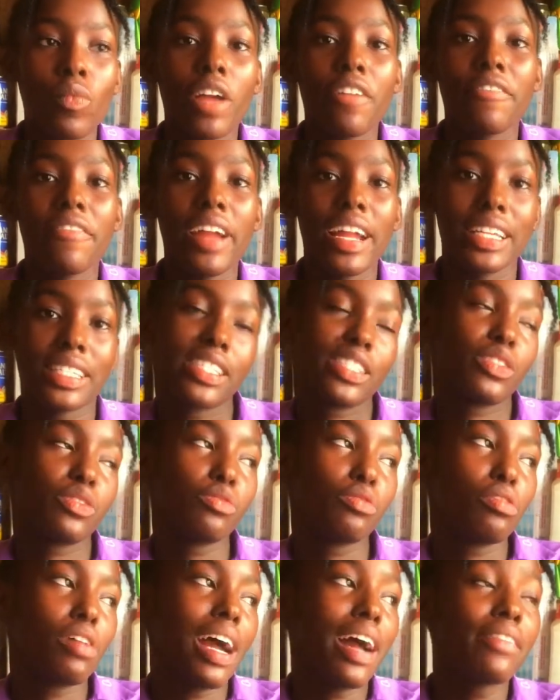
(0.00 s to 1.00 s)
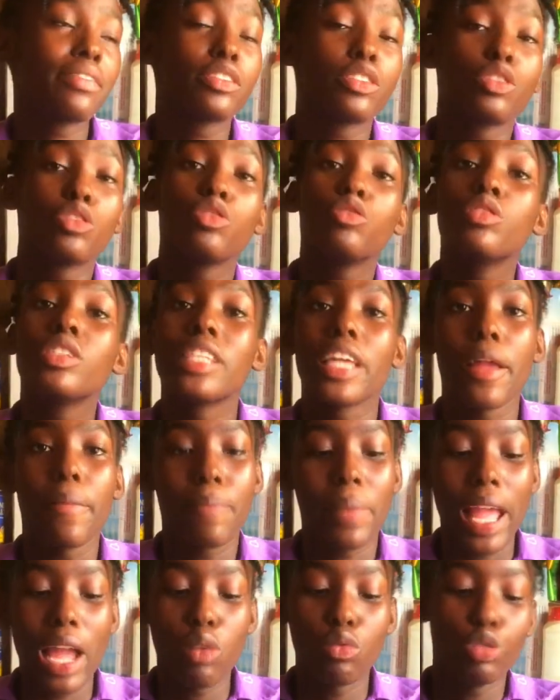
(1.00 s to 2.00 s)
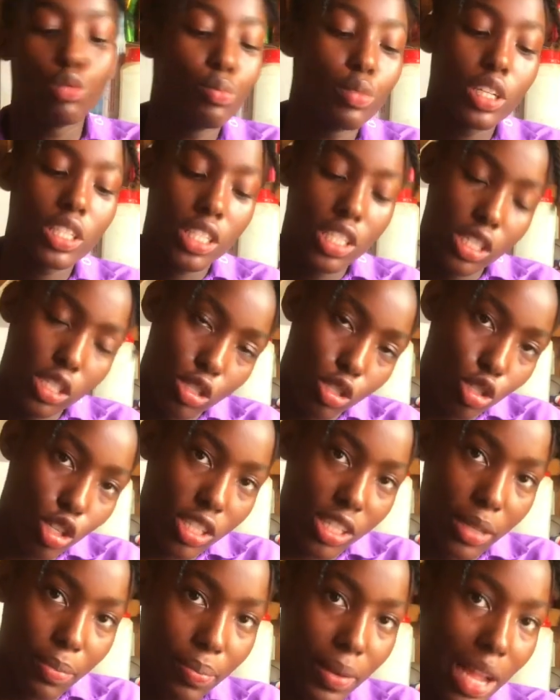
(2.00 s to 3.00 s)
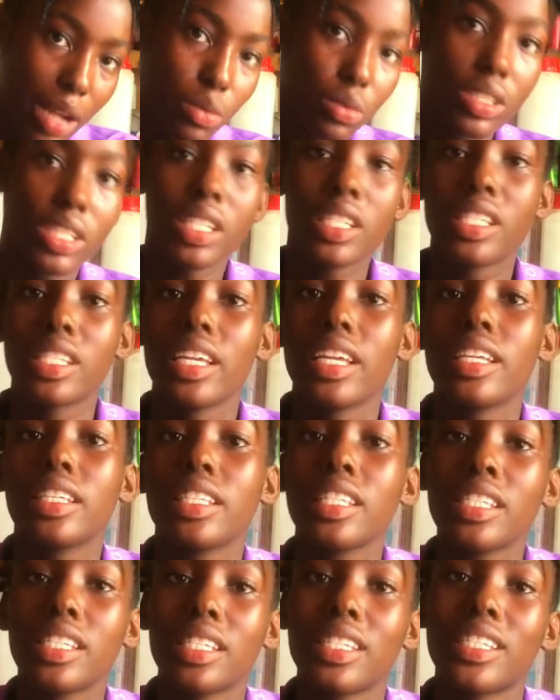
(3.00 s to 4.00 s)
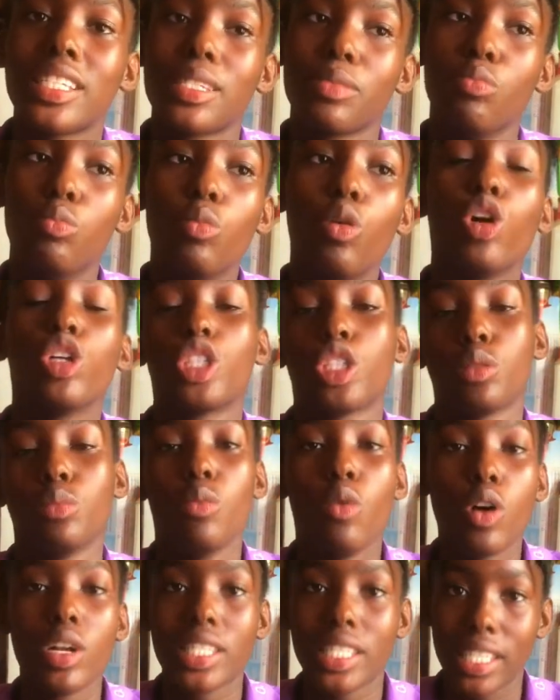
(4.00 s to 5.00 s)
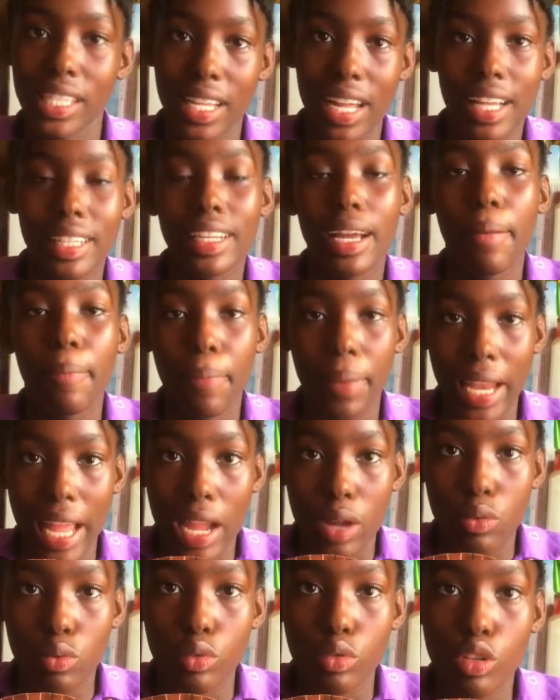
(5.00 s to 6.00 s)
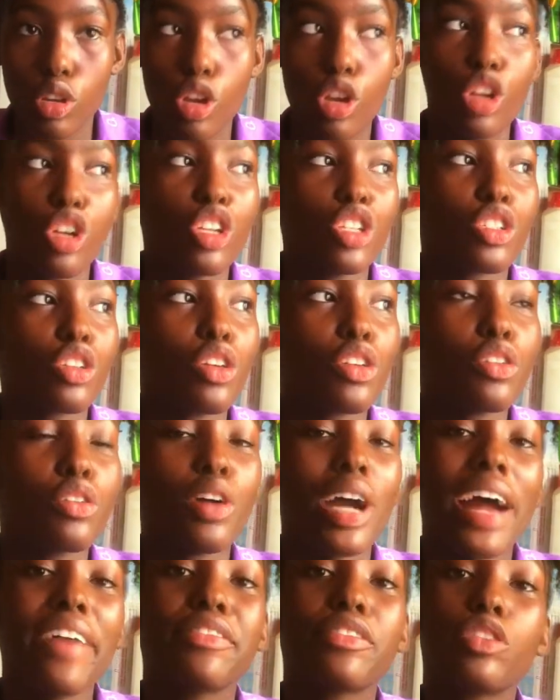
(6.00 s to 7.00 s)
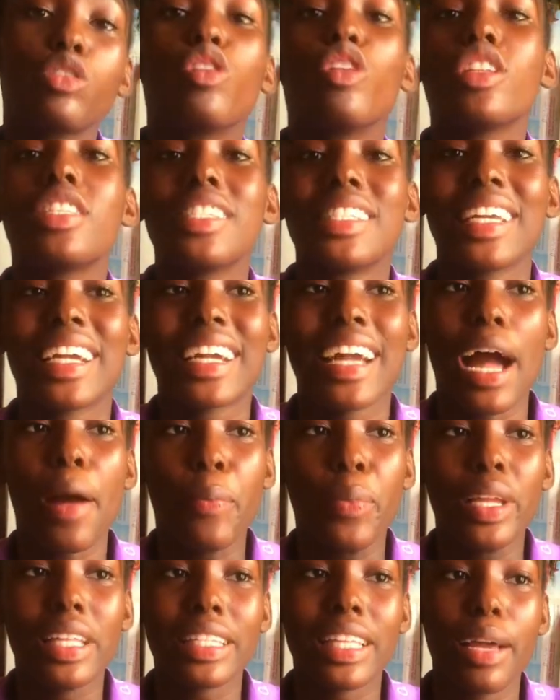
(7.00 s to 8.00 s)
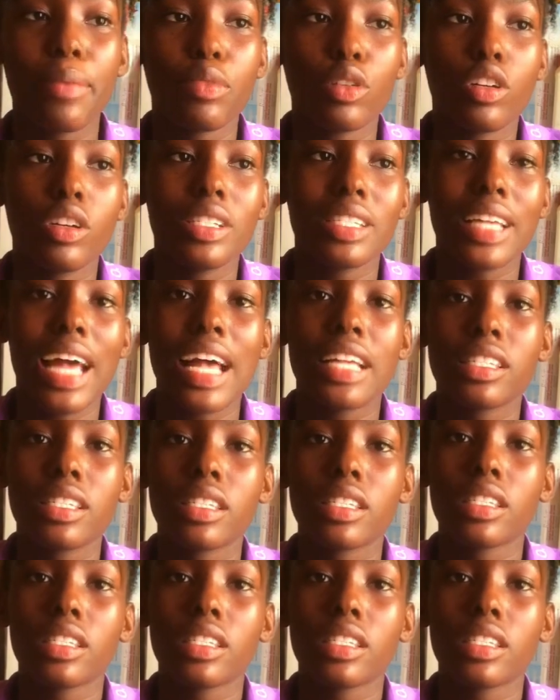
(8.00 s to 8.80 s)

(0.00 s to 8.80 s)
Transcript: First, you have to use a plywood, but this is not a plywood. This is much more thicker than plywood. So you have to go to the carpenter because as